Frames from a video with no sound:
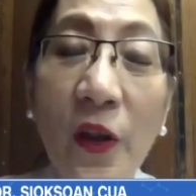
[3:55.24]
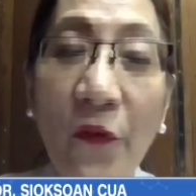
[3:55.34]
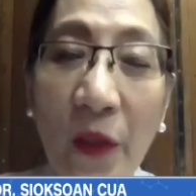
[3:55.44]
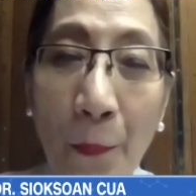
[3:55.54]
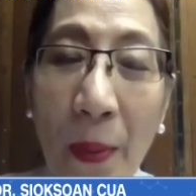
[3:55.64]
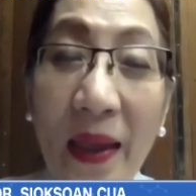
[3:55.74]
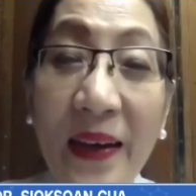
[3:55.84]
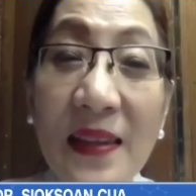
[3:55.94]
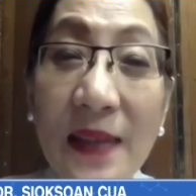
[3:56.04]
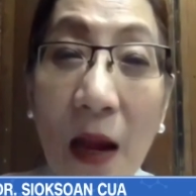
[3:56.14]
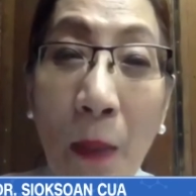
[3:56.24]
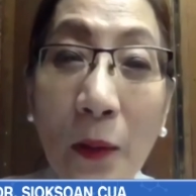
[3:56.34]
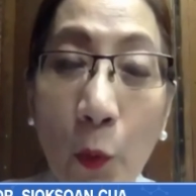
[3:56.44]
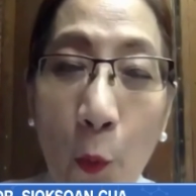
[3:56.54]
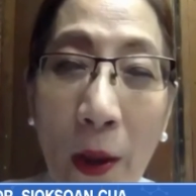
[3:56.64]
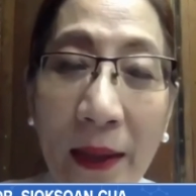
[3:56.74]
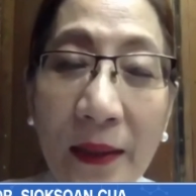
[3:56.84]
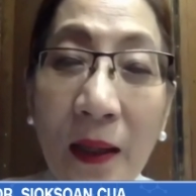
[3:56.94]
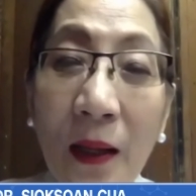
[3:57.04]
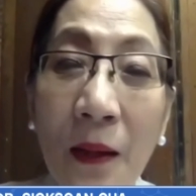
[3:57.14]
of the parents about weight.
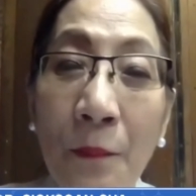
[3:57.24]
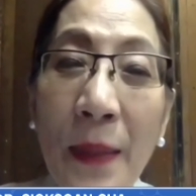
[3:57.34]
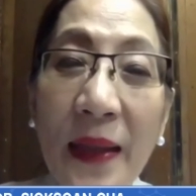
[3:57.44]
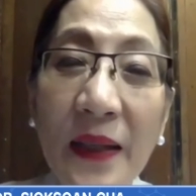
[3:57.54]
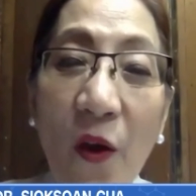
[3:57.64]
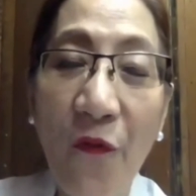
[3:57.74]
Many of